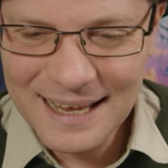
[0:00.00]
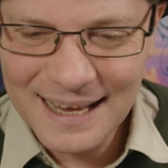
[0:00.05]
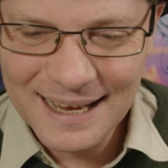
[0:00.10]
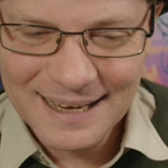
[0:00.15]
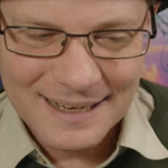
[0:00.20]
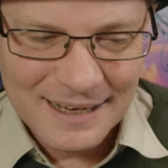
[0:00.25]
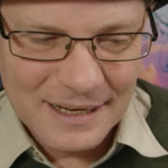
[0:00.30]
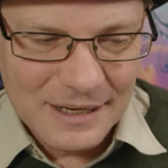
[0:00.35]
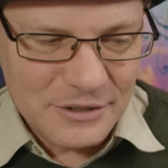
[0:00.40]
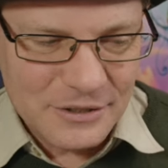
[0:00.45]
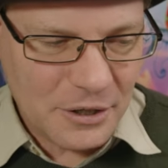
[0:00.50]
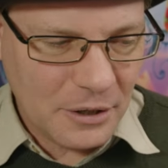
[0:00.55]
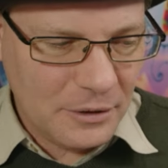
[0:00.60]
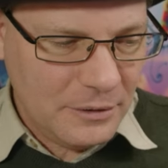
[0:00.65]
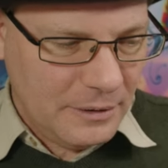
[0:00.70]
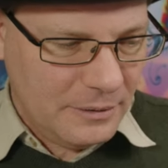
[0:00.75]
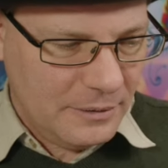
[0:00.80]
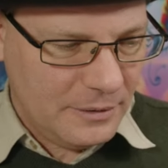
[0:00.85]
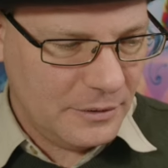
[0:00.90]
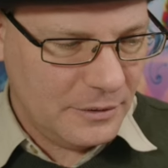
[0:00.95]
yeah.
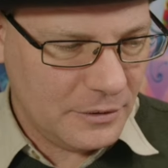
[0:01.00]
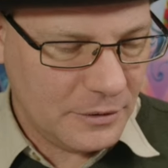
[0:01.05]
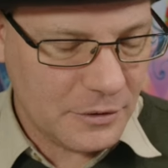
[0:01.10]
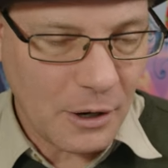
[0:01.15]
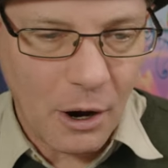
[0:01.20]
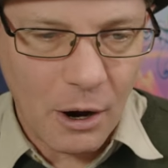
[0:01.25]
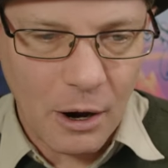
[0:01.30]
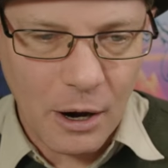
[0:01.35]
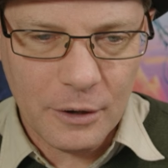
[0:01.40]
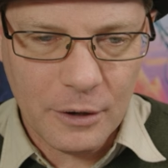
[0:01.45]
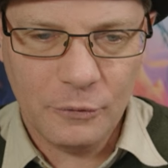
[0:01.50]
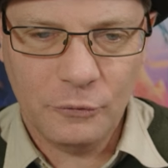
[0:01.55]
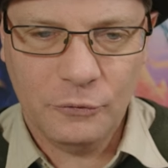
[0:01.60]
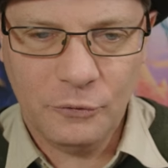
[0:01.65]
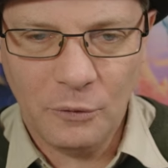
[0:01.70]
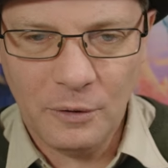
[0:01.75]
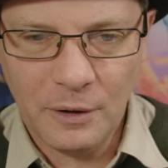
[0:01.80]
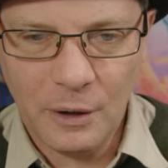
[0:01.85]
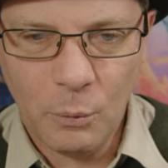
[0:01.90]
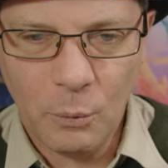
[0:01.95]
So,
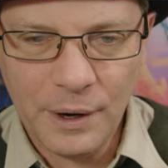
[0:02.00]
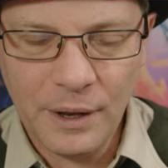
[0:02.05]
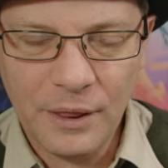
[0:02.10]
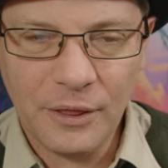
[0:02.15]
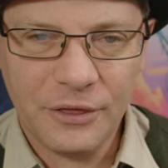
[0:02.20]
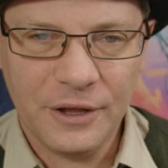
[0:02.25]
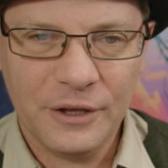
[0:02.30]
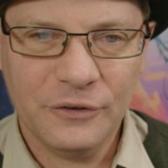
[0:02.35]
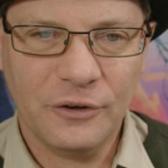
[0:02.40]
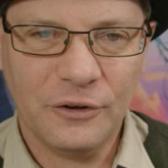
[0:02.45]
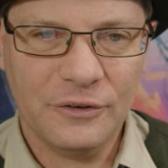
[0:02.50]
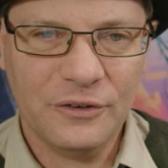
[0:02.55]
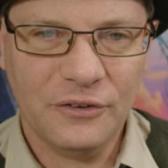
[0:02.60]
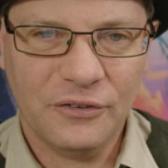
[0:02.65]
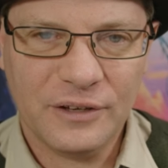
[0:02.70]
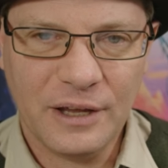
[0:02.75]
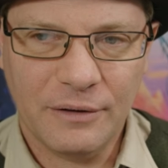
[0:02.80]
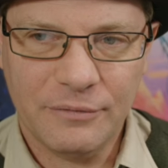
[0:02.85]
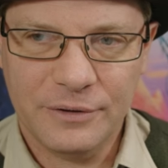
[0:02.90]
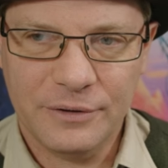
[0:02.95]
so one of the things I
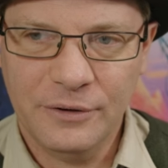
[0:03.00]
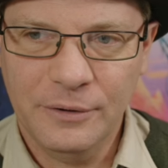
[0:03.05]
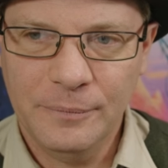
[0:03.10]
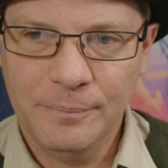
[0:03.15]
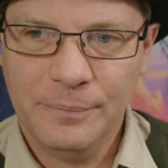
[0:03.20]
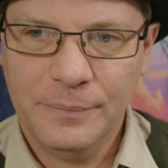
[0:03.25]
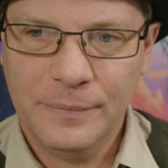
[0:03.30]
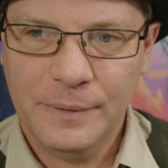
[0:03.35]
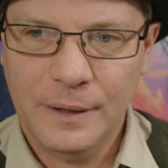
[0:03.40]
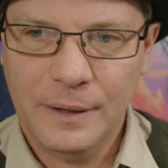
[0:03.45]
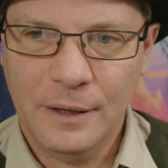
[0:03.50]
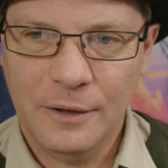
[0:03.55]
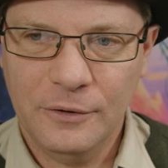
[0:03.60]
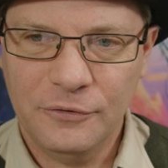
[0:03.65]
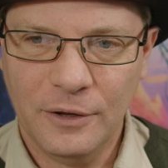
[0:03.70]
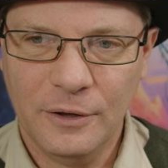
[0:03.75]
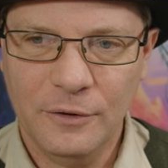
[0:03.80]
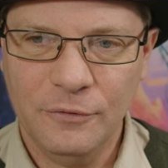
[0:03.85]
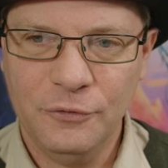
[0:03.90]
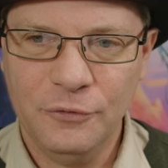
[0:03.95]
discovered
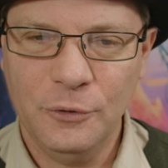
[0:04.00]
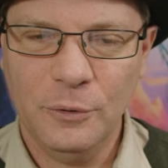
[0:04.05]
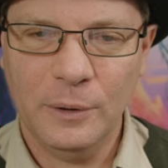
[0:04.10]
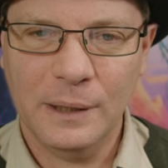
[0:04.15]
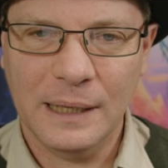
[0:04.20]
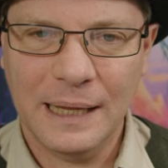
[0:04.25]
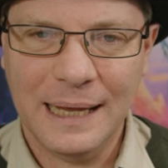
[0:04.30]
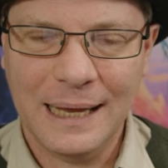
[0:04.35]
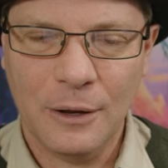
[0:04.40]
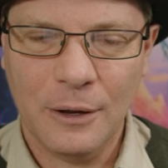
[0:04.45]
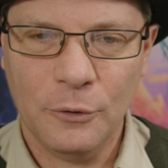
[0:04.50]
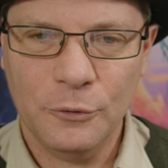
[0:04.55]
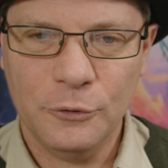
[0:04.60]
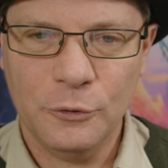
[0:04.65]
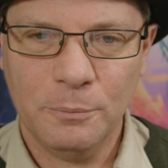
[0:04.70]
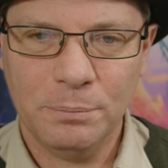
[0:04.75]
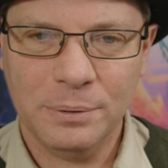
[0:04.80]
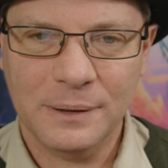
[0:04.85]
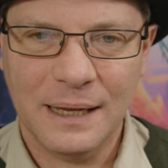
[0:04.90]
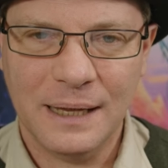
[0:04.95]
is if you allow
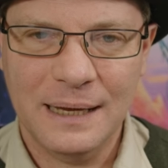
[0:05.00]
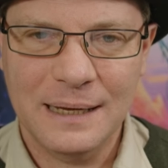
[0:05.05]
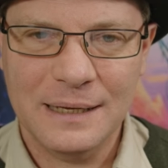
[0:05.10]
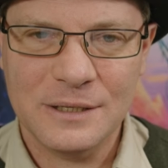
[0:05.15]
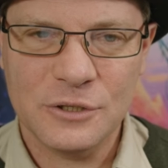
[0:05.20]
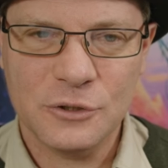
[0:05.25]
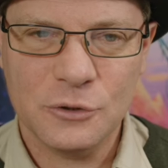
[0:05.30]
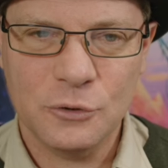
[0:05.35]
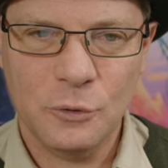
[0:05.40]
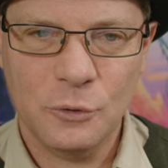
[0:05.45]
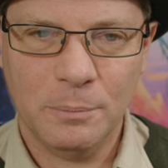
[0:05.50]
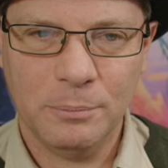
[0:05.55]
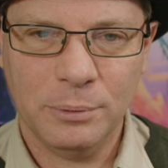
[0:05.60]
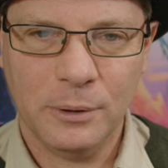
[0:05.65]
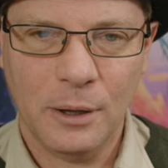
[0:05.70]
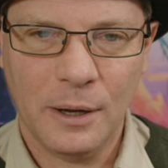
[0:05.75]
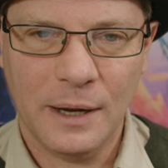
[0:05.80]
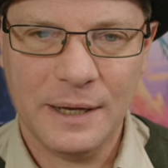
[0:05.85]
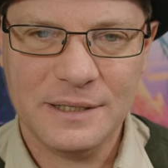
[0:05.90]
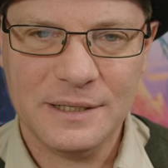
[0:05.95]
your players to
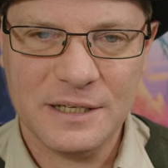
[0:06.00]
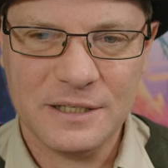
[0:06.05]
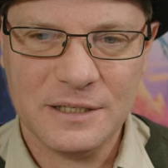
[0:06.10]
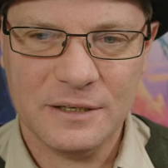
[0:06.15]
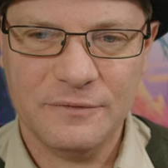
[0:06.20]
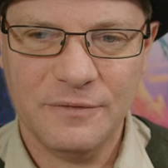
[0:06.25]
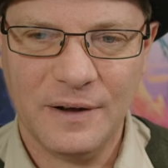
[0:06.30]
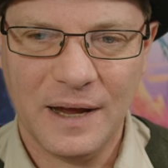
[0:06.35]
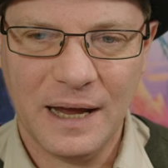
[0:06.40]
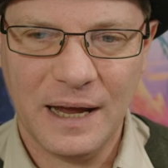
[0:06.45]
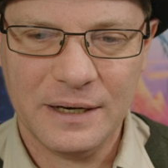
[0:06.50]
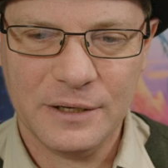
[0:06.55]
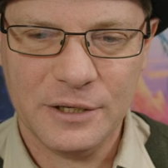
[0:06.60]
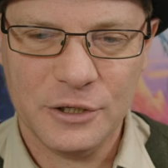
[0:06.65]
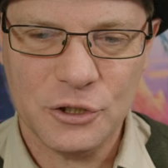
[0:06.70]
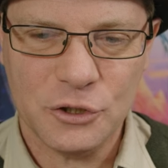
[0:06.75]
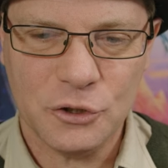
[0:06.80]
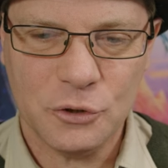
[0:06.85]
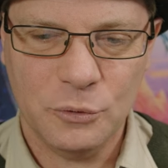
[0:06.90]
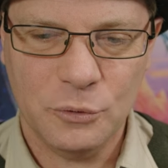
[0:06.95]
apply
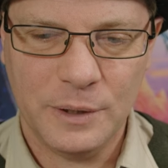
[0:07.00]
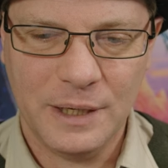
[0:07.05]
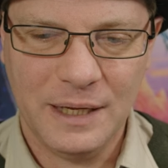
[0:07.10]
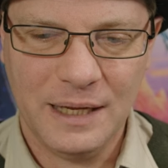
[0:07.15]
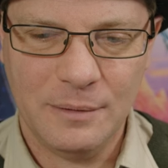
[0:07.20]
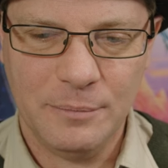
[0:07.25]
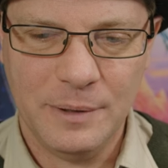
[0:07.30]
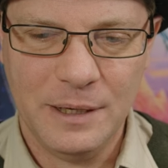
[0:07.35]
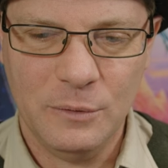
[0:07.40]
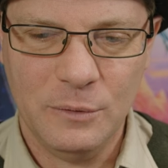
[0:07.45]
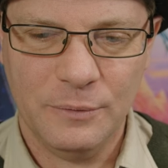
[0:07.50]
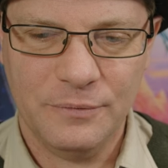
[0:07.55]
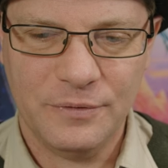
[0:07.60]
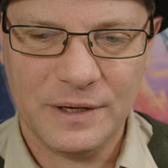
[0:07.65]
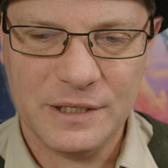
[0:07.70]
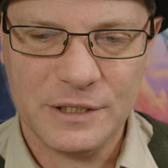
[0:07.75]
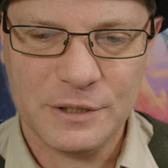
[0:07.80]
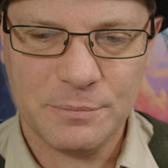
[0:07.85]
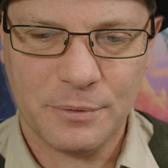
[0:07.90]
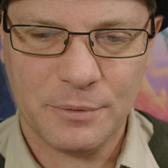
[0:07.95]
disadvantage to an enemy with
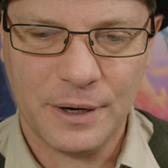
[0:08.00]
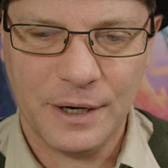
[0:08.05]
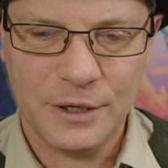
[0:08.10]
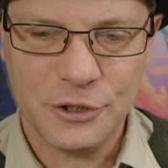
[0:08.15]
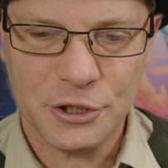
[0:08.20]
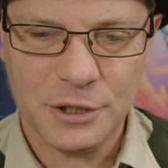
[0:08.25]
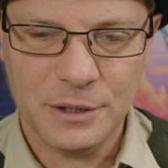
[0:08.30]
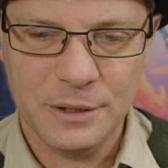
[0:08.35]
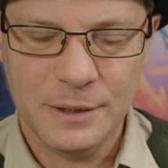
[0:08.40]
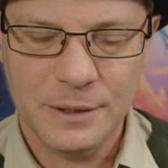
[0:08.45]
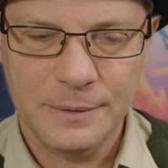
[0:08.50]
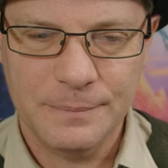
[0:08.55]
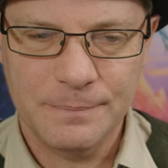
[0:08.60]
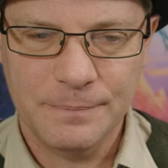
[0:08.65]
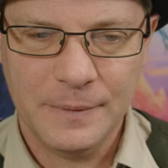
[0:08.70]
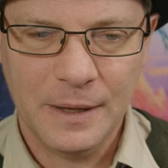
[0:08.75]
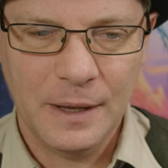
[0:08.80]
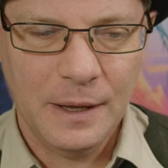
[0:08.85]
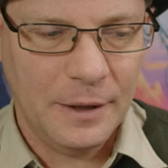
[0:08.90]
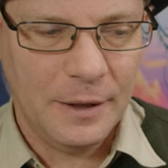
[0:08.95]
inspiration,
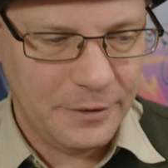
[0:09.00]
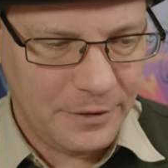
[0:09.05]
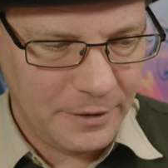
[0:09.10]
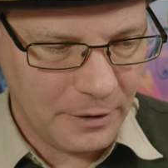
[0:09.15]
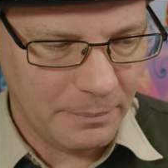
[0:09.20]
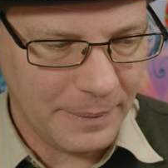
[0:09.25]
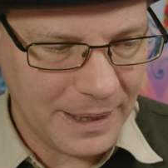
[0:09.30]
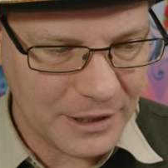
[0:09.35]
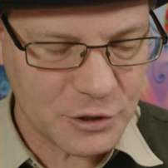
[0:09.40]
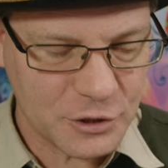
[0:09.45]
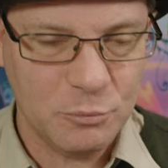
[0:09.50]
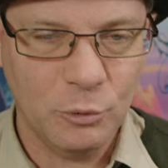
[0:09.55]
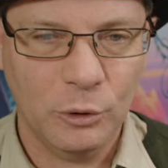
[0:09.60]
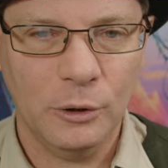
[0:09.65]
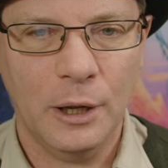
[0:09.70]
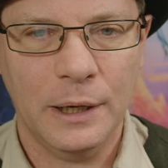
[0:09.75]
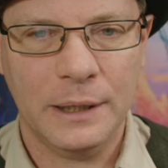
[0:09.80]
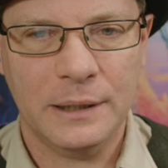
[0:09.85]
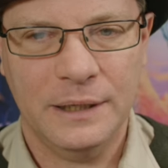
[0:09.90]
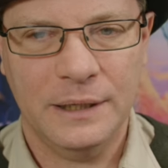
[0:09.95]
they are much
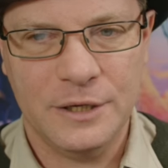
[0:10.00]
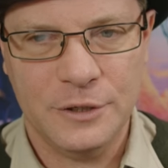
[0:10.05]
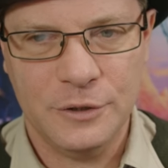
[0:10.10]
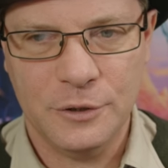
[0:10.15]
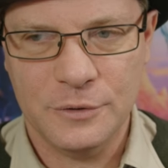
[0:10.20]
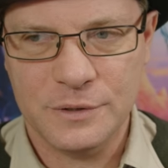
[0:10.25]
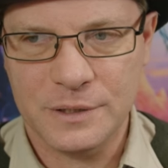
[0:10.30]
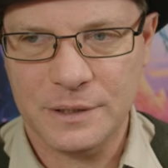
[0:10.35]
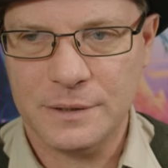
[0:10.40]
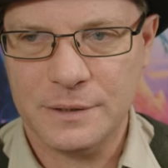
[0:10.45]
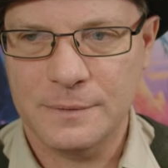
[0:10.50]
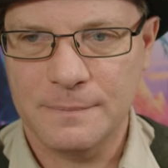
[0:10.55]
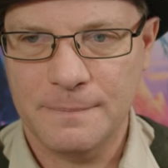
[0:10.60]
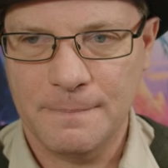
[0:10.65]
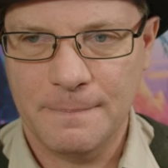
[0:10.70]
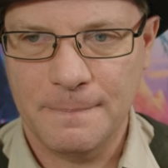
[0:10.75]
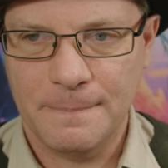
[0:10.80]
more likely to use it.